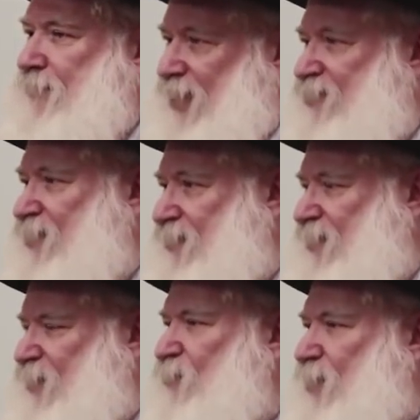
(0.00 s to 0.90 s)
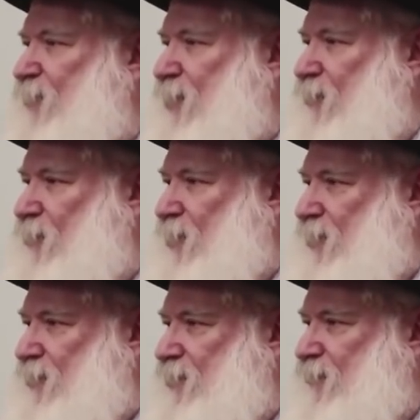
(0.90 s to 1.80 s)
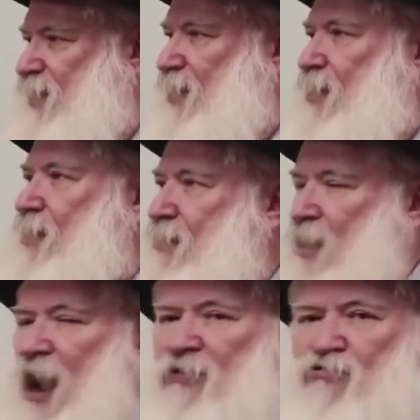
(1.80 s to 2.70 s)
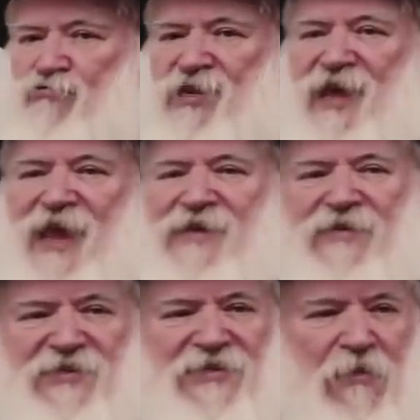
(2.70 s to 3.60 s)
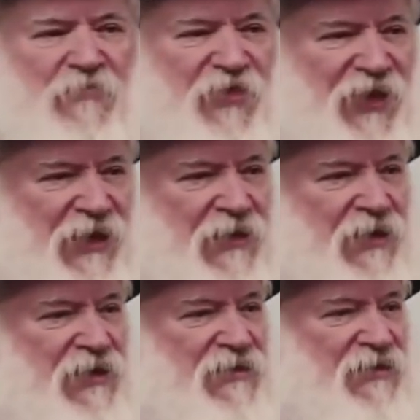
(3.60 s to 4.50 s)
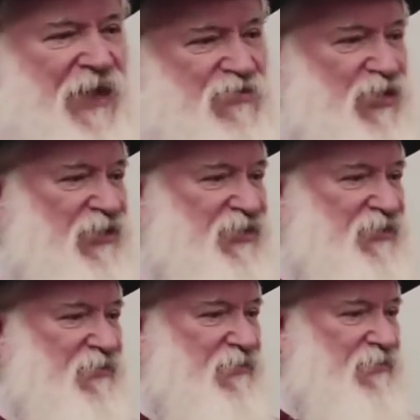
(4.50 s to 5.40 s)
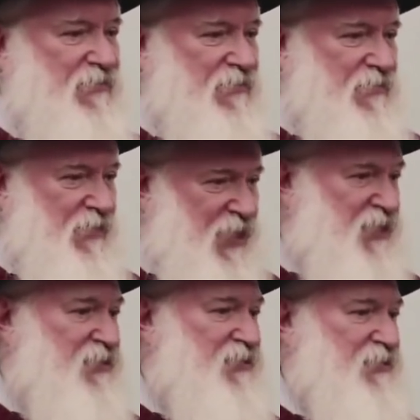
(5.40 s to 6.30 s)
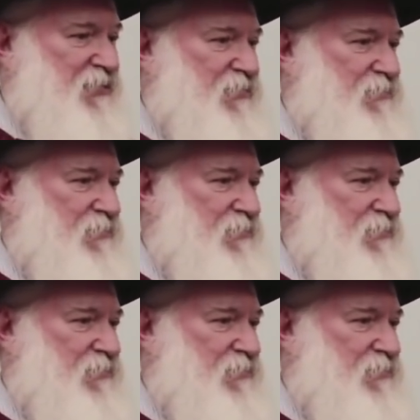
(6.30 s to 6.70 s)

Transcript: That's it. That's what a mineral is. God created something that just is.